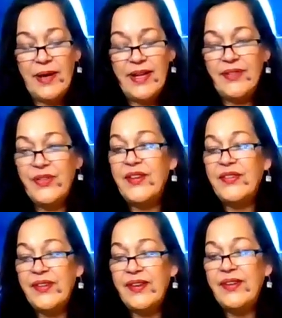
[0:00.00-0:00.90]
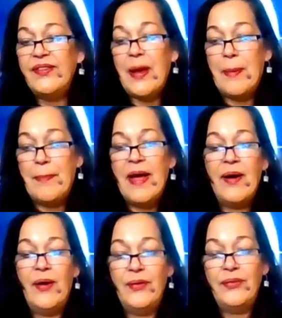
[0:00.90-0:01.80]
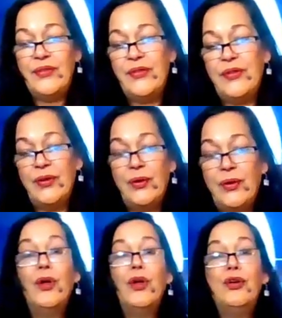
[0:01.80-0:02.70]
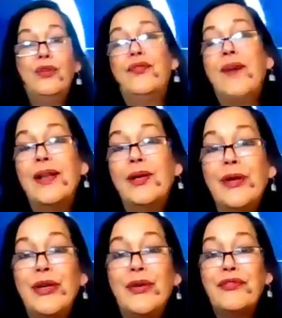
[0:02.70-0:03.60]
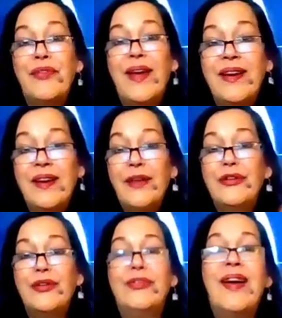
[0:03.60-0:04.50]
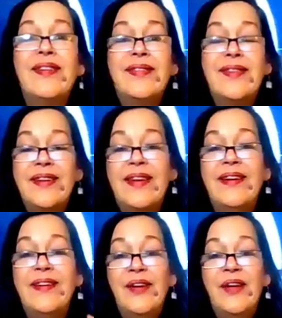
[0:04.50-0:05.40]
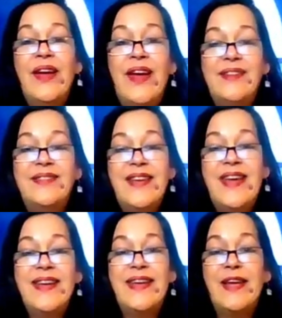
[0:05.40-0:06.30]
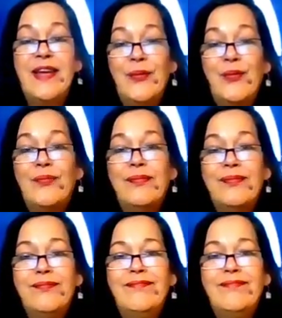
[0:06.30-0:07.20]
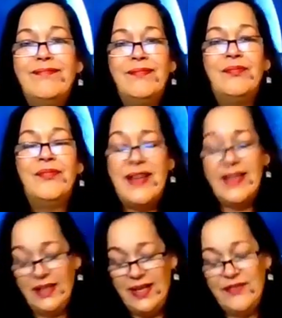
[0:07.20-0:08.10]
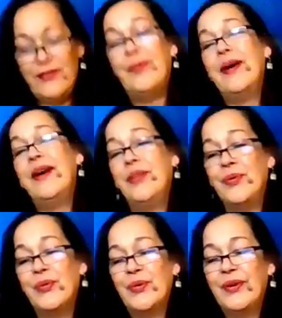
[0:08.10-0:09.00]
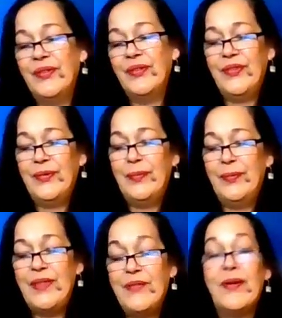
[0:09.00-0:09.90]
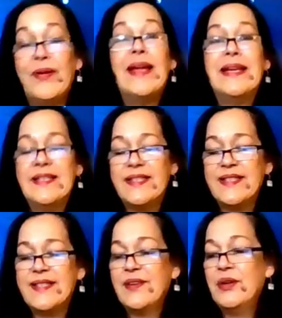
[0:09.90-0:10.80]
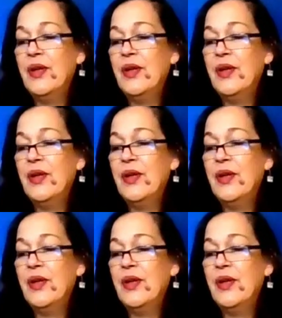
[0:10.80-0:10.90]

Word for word: But this is about you following your fate and your destiny and taking life by the horns, by the reins.